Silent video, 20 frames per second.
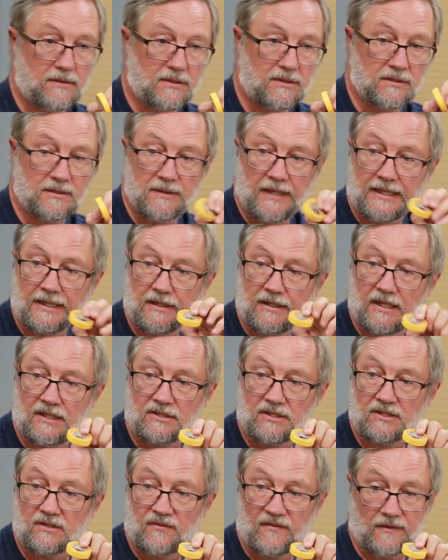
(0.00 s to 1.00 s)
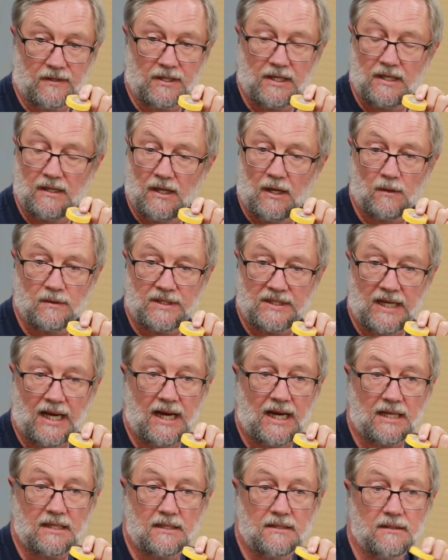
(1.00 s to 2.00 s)
It's like this, it's very low
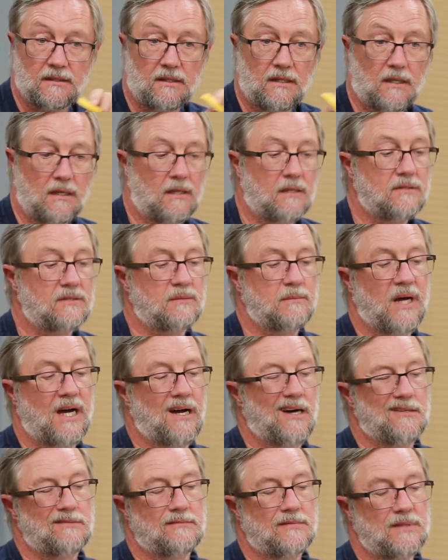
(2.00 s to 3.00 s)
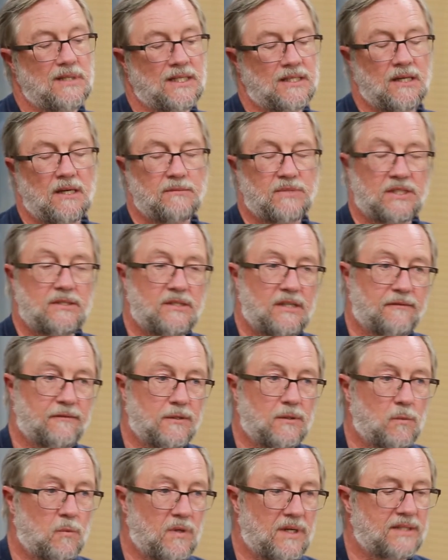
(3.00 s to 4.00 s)
tack. It comes in
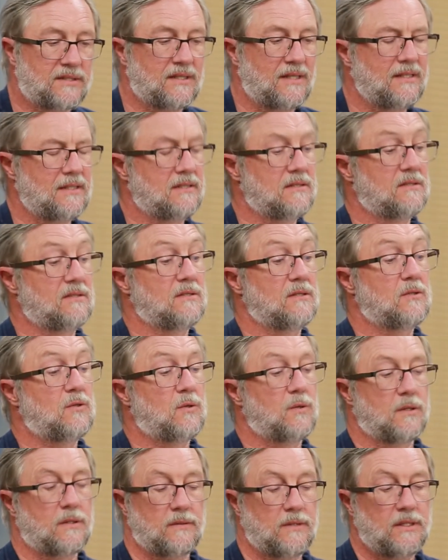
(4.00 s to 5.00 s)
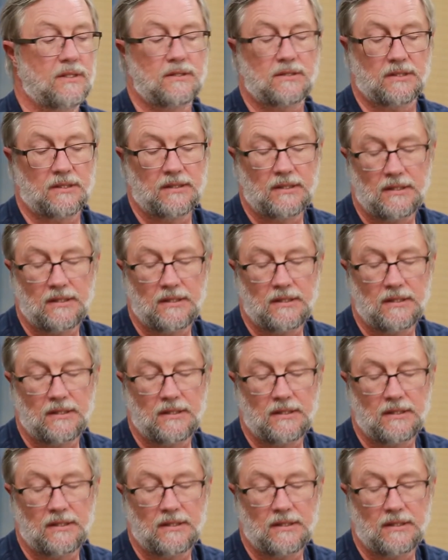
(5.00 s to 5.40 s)
different widths. I think this is a 1/4 inch.